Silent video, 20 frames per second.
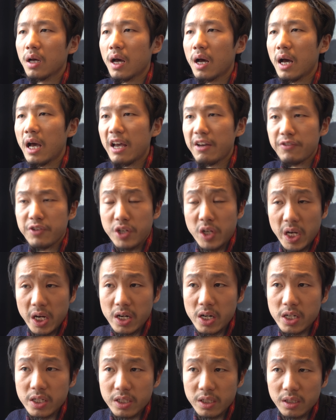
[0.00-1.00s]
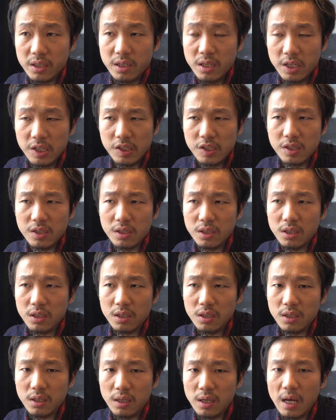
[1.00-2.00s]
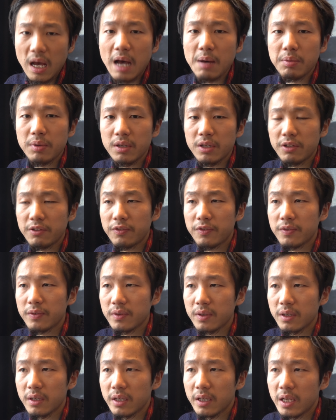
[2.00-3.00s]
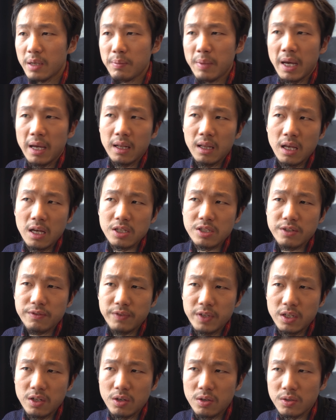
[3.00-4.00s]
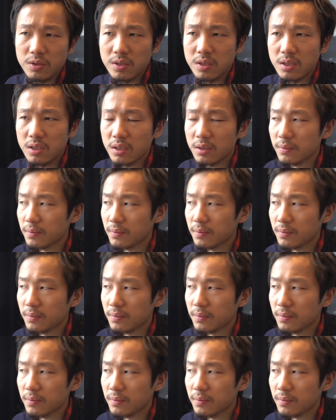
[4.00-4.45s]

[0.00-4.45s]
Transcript: I have shared this, I believe, in my last videos.